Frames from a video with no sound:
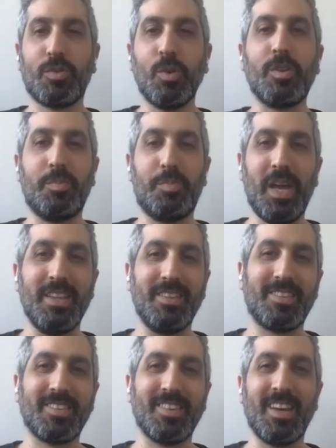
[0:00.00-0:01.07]
it
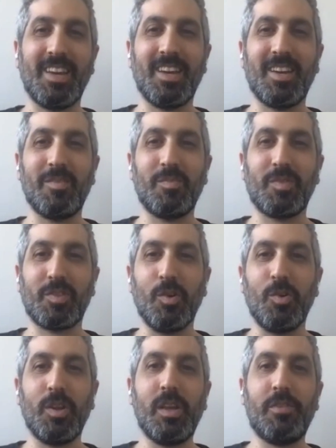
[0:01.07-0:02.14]
depends.
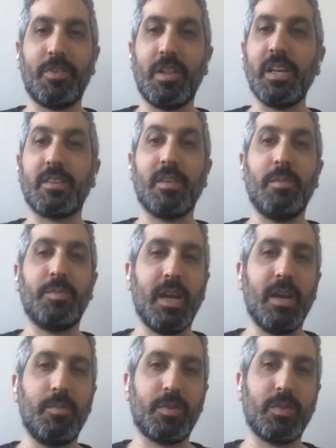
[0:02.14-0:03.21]
So if, like,
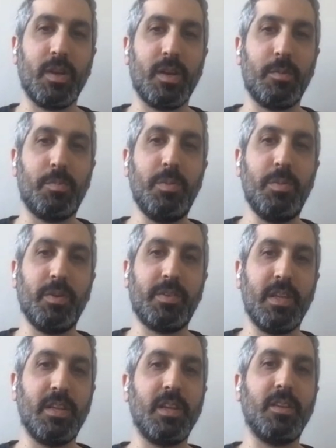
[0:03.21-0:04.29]
sometimes people
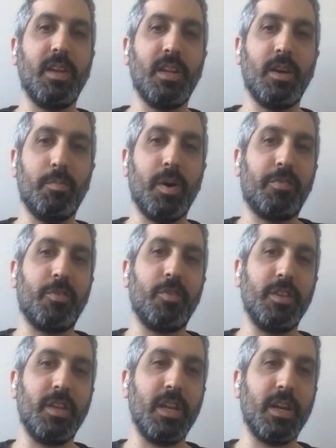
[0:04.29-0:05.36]
sending data buffer
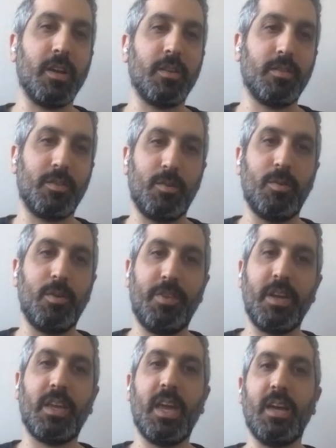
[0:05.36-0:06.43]
the data. So if
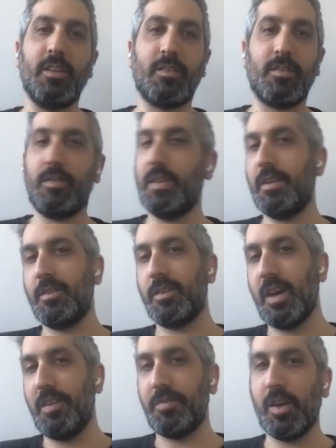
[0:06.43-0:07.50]
I can't send to
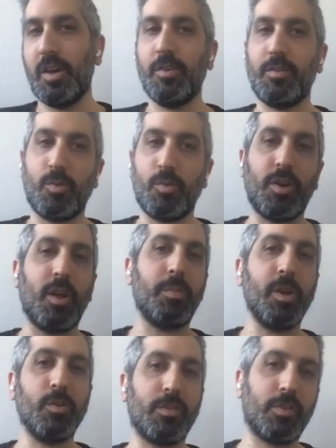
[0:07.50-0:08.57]
Kafka, I'll store it on
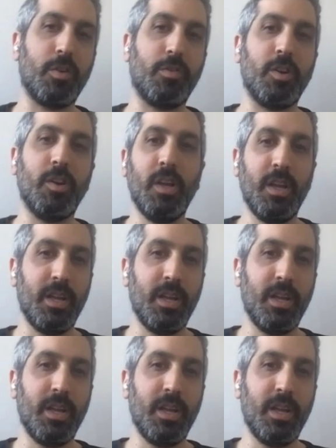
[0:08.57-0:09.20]
my own server,